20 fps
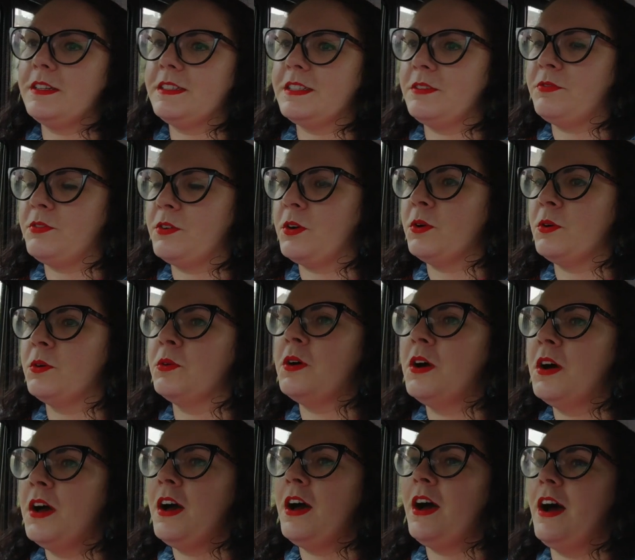difficult
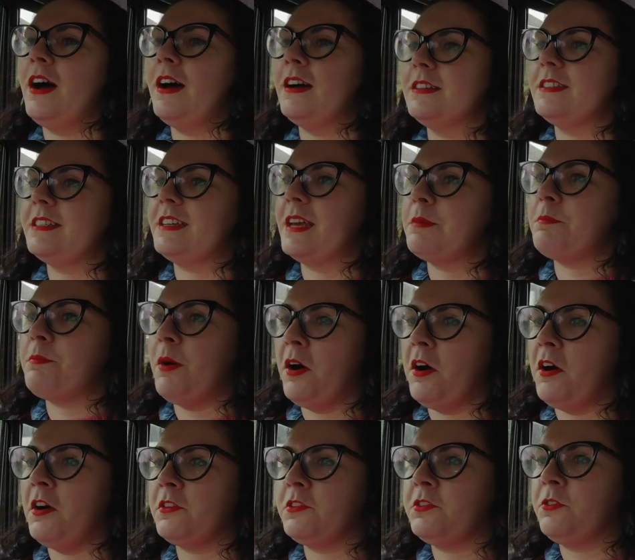to get
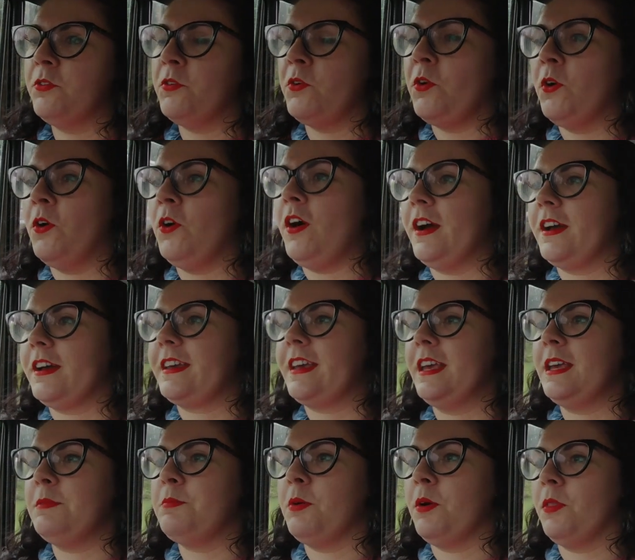parts for and
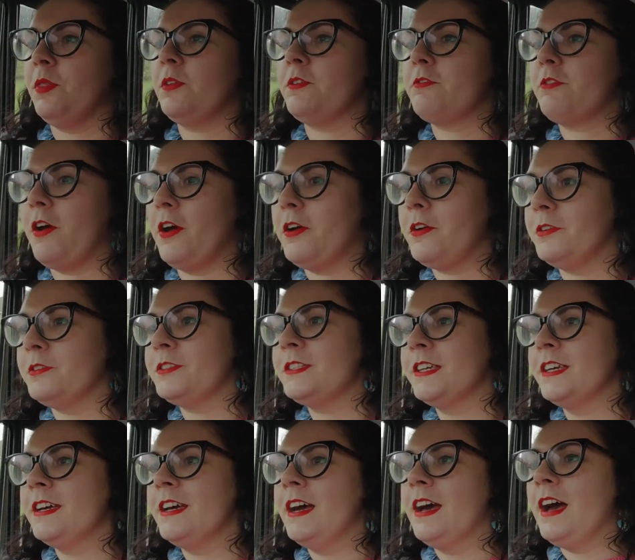keep on the road.
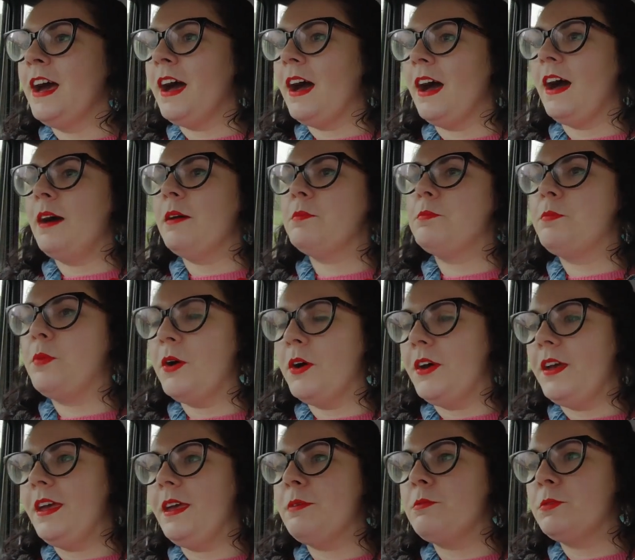
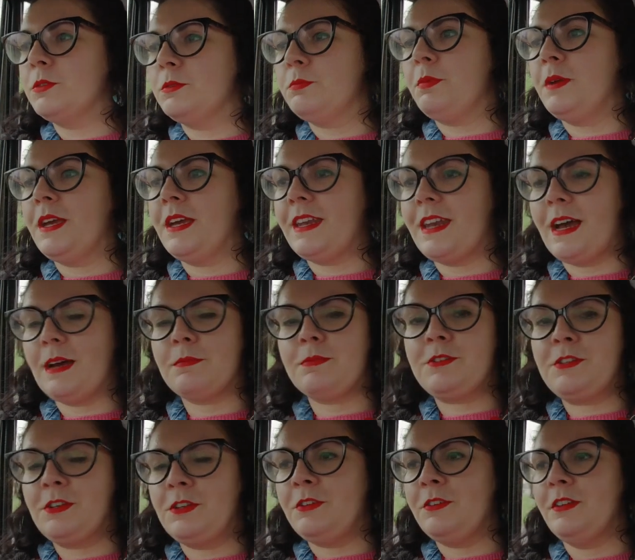But it would be an
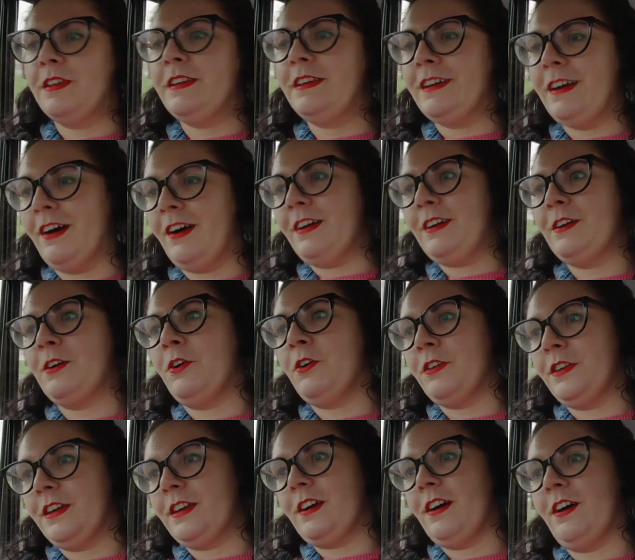absolutely
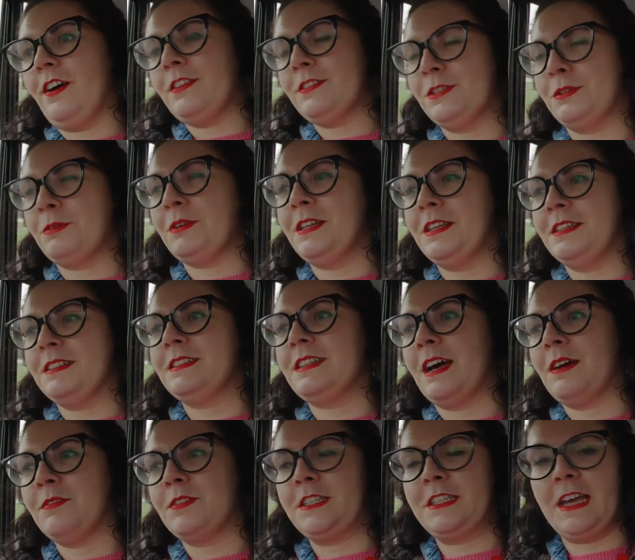iconic car to at least
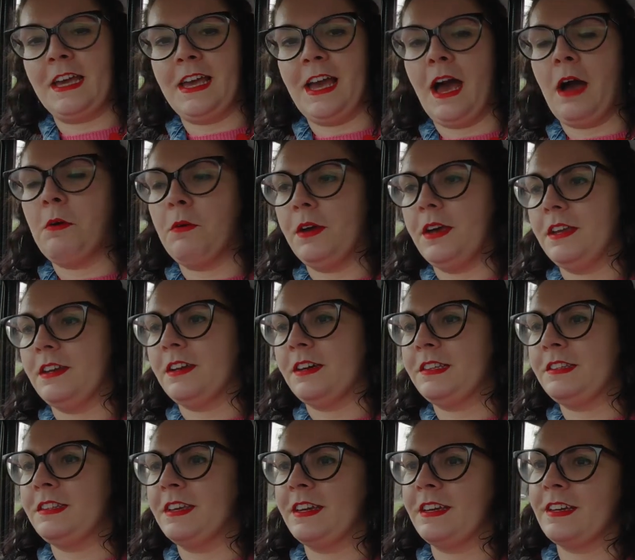have a day out in, I
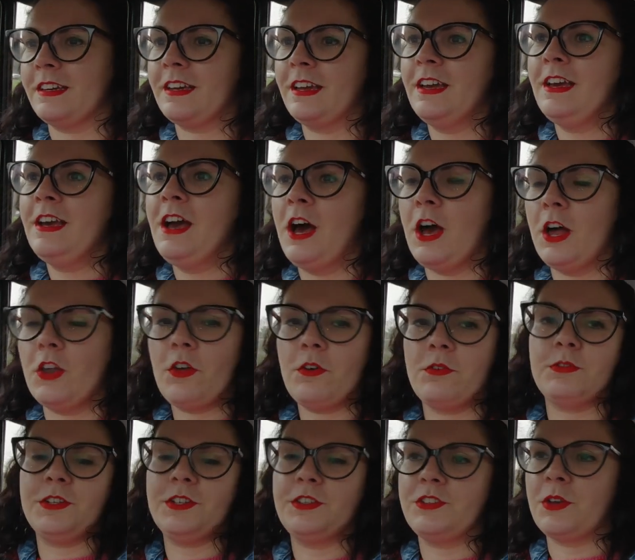think. A
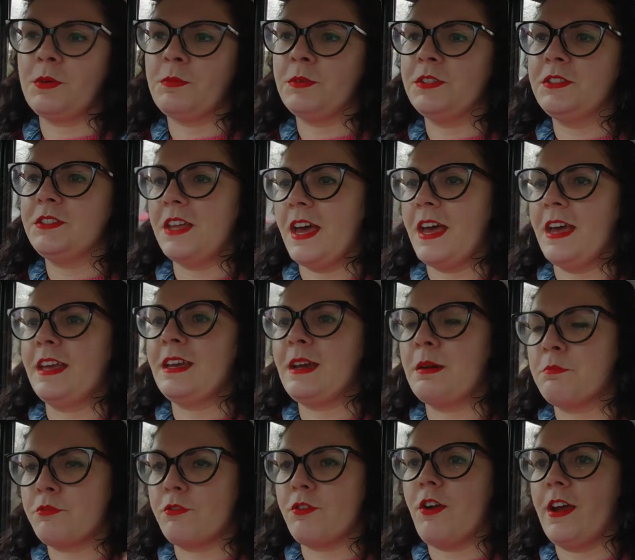lovely summer's day in
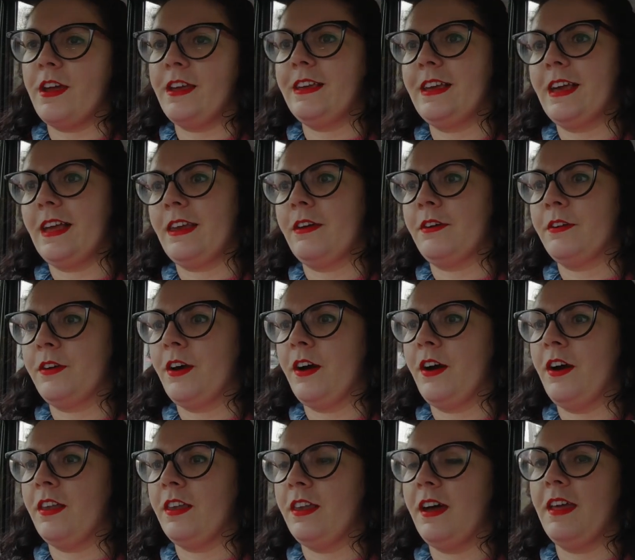a bright yellow
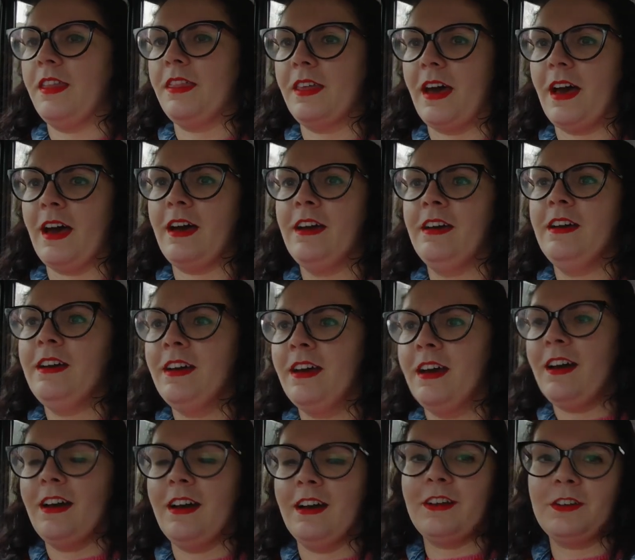car like that
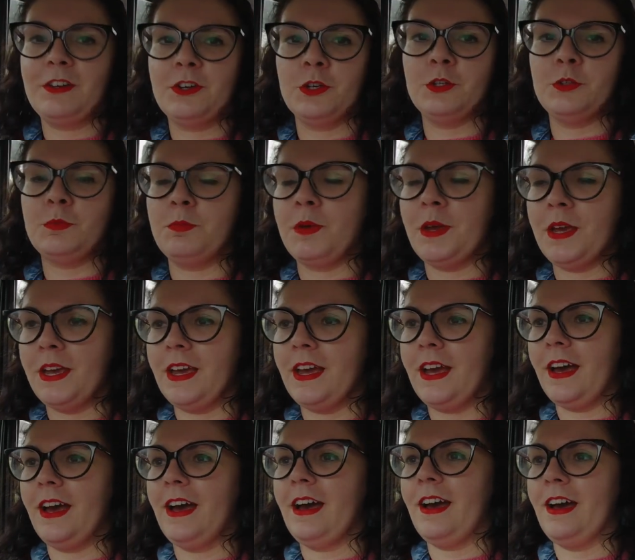could be
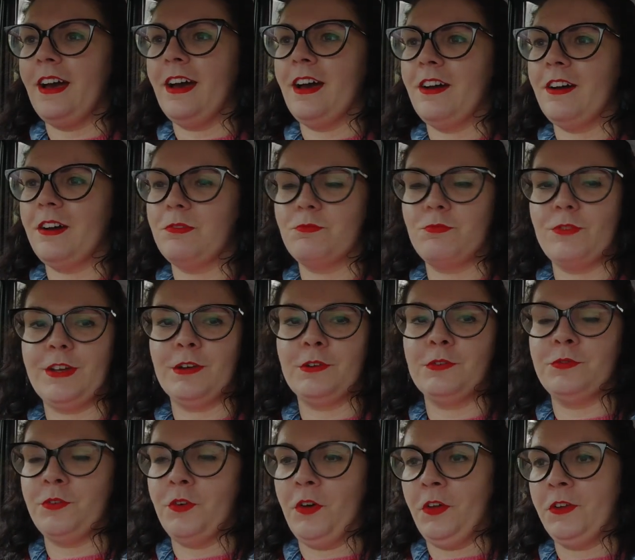real
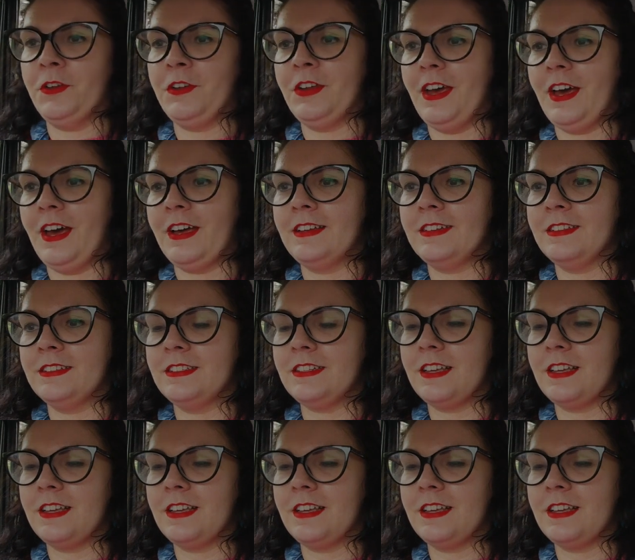fun and